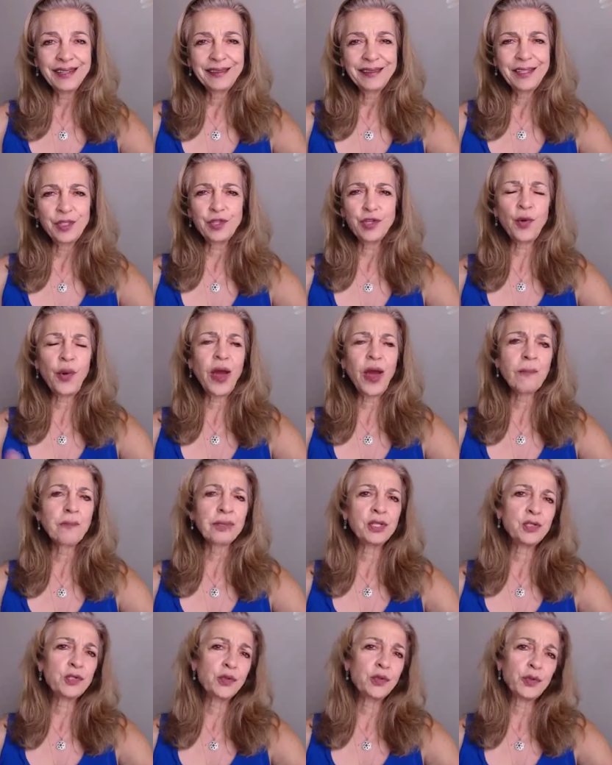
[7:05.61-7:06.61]
Did you
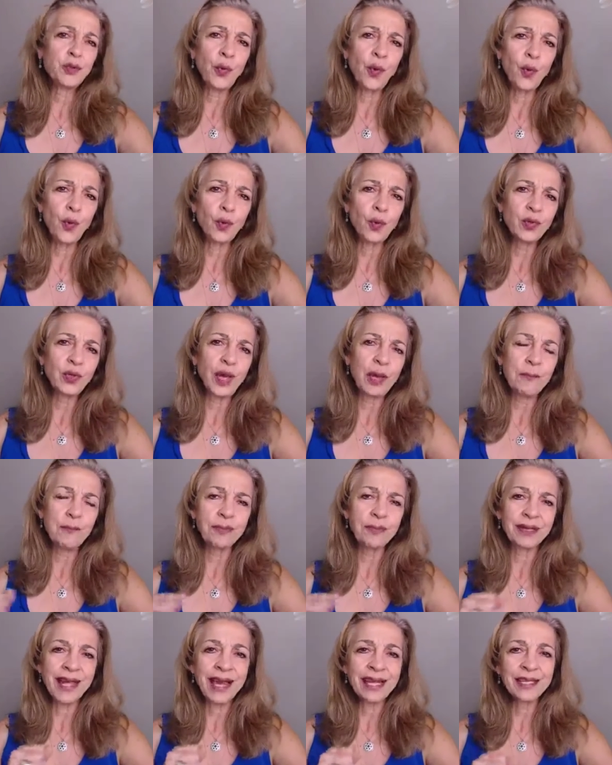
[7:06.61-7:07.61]
happen to hold a
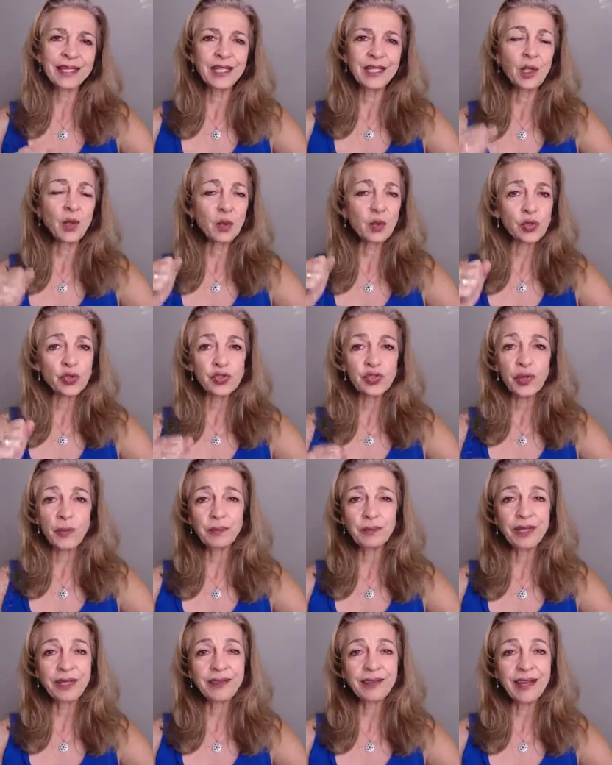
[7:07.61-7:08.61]
blankie or
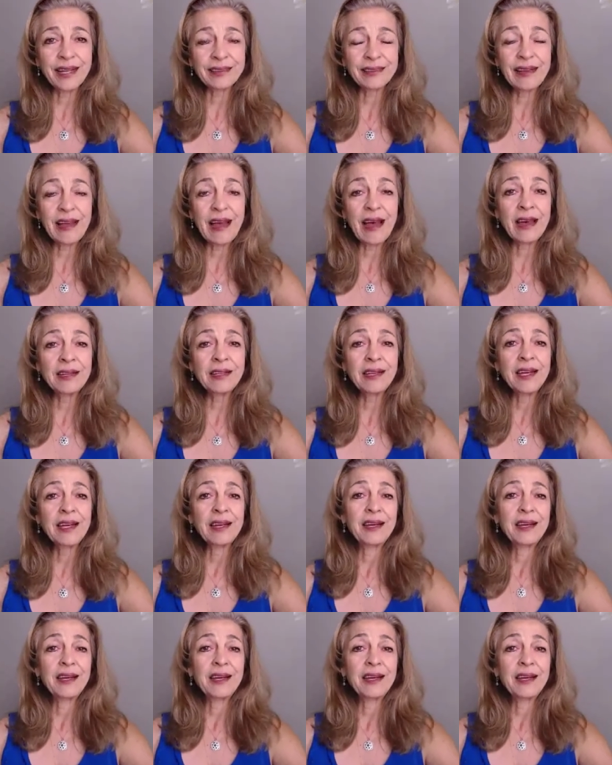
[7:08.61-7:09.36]
something like that